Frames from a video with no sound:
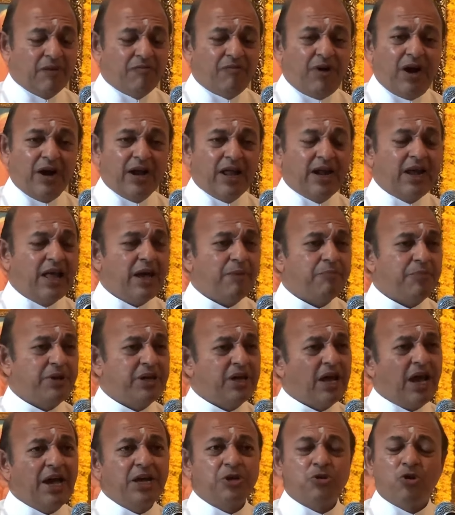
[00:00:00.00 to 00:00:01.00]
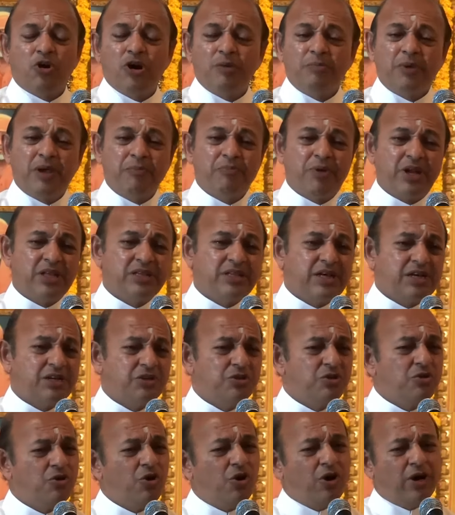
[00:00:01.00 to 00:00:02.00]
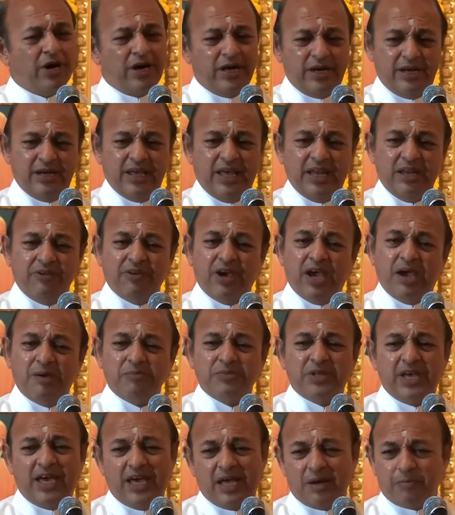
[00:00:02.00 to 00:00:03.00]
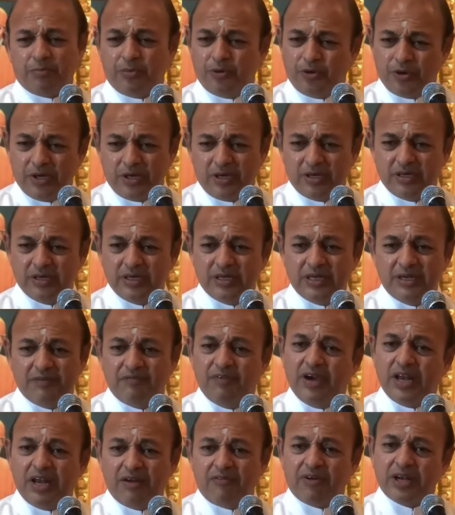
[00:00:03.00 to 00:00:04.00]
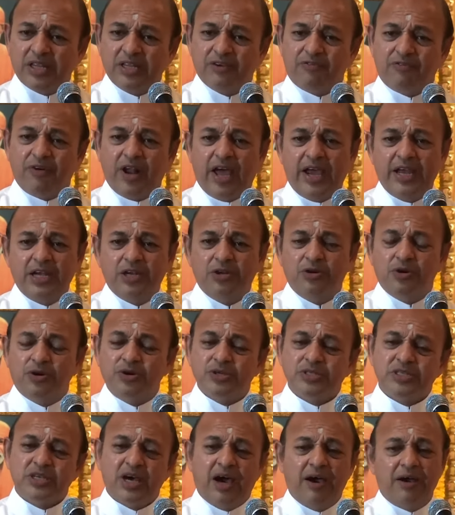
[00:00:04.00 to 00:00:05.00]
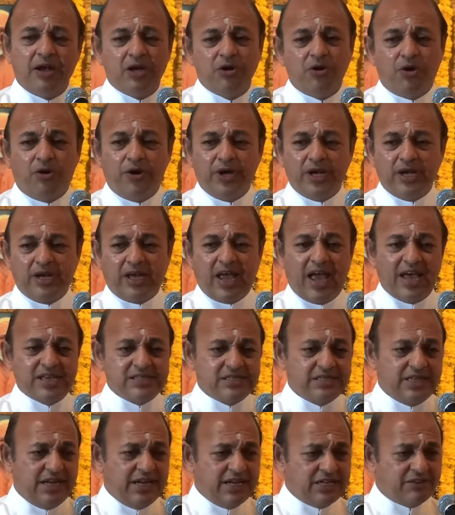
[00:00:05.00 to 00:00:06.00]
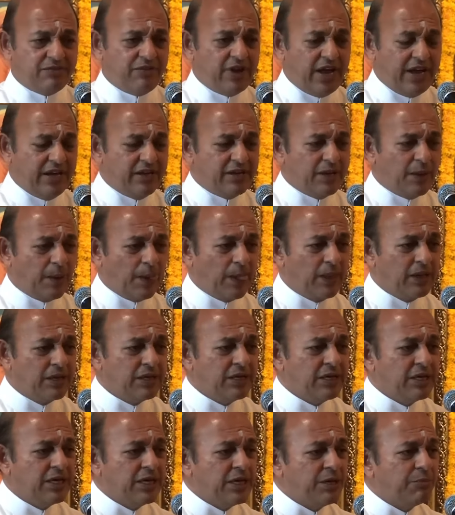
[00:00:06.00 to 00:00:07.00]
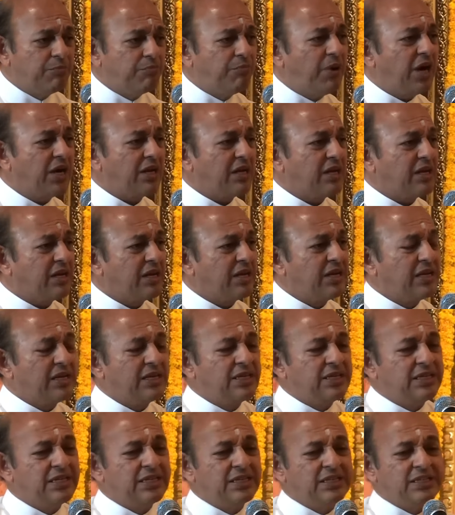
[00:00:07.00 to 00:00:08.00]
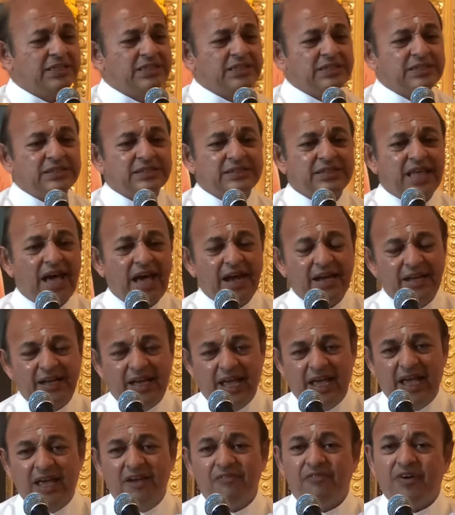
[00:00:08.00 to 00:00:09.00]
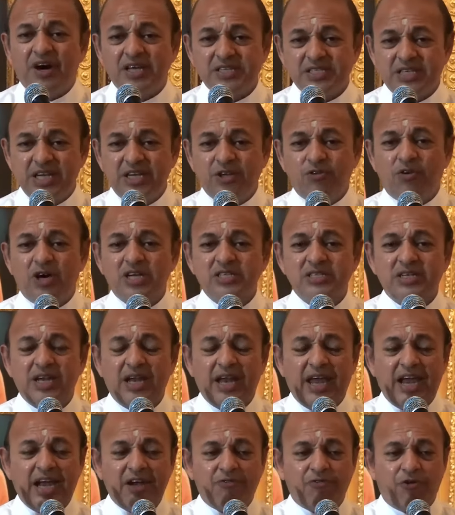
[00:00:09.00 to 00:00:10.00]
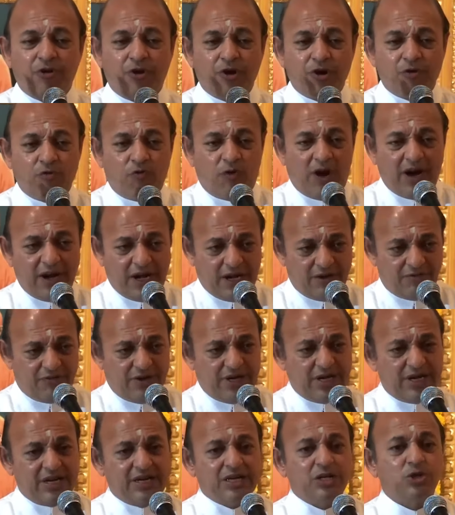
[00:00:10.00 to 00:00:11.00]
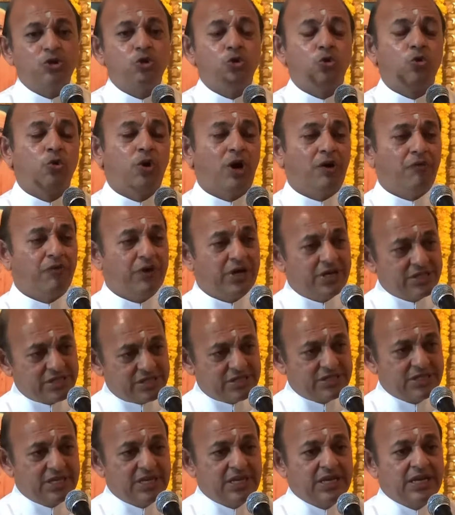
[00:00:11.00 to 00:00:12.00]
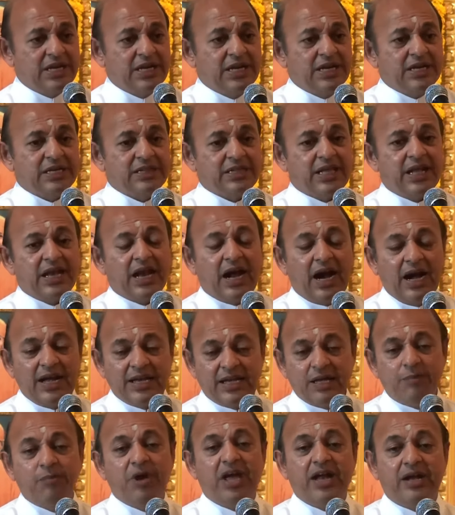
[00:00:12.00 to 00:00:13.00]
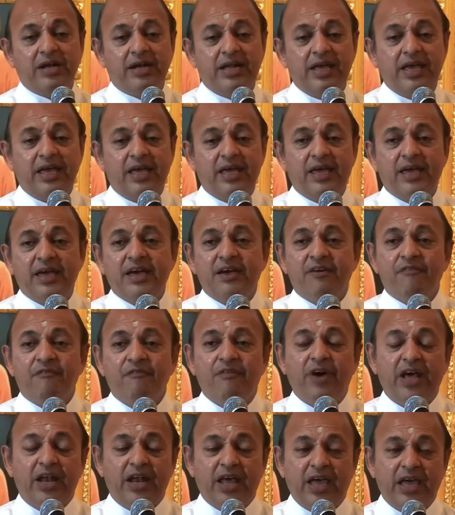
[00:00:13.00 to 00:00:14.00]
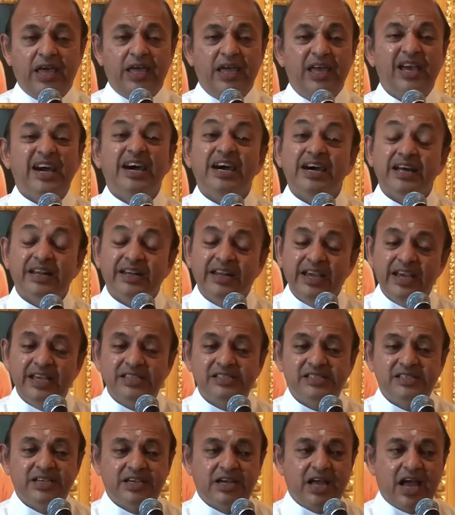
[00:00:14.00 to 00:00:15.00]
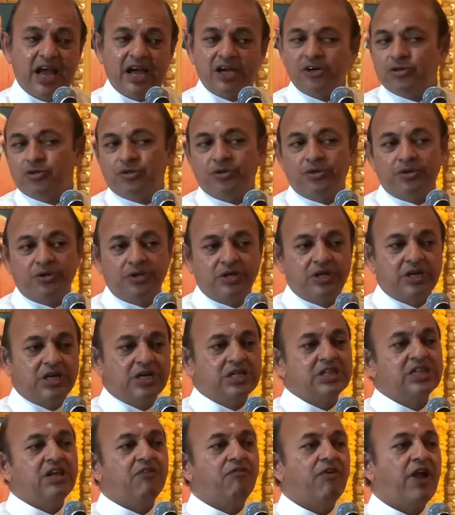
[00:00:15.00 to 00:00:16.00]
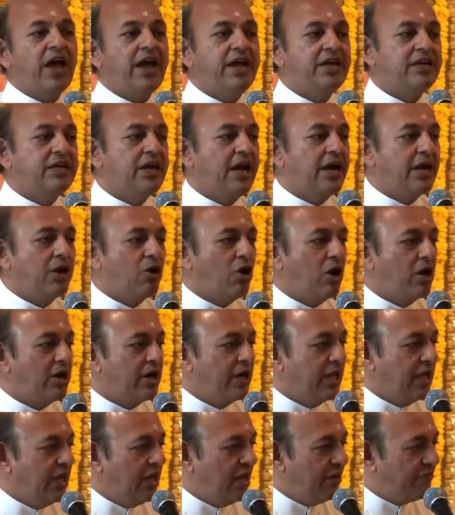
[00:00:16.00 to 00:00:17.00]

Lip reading: what had happened? I told my brother, you go ahead. Anyway, I'm the airport. Whenever the flight goes, I'll go and catch the next flight. But that day, first it was delayed for 1 hour, 2 hours. Then ultimately, when I reached Chicago, the flight had already